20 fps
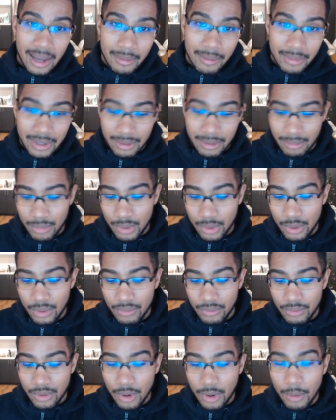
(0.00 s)
I'm gonna
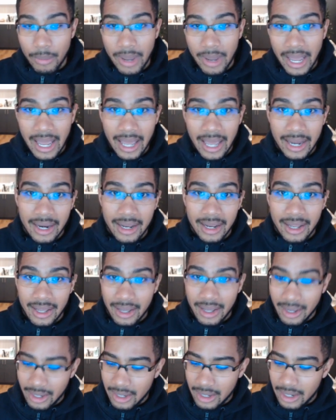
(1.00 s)
move Notepad.
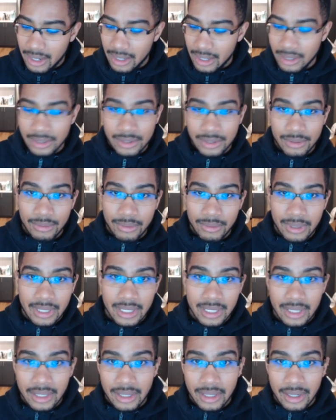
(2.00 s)
I got an extra
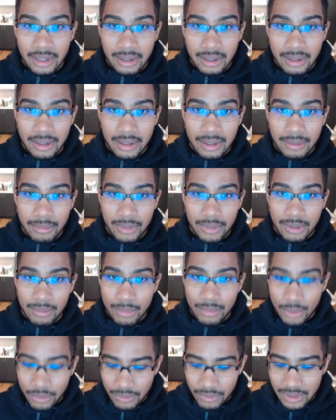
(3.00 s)
one in there. I'm
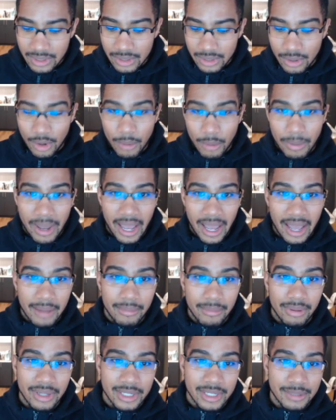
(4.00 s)
gonna move this
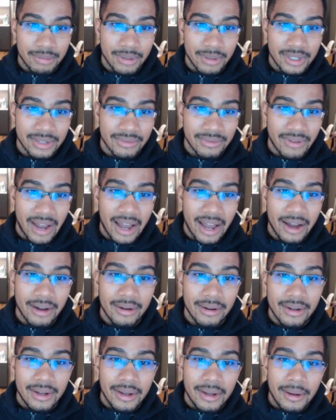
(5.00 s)
Notepad plus plus
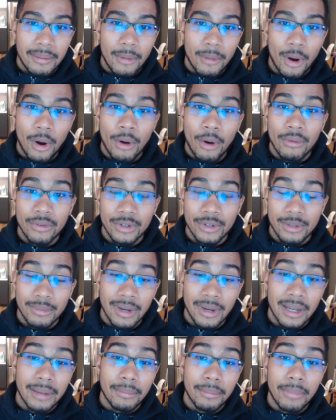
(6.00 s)
file over to
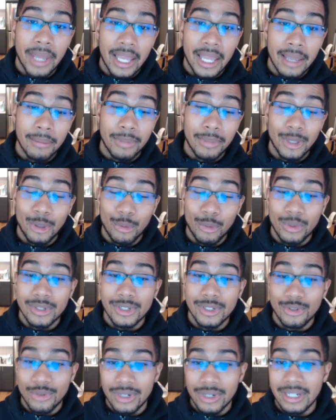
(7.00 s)
my pimp
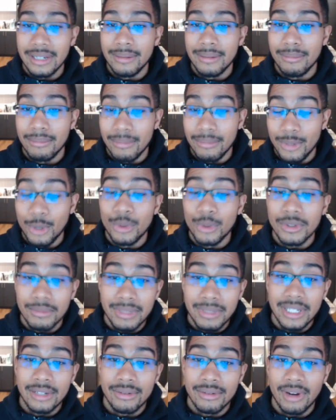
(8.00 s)
USB
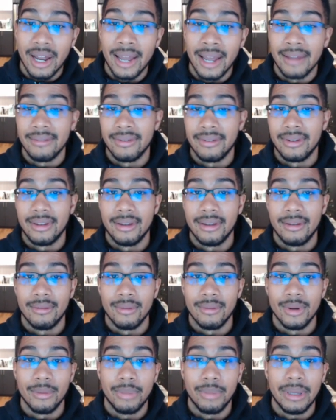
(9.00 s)
USB drive.
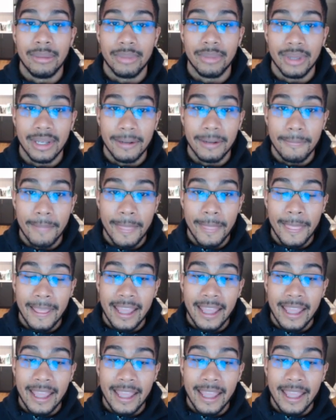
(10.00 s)
Real pimping.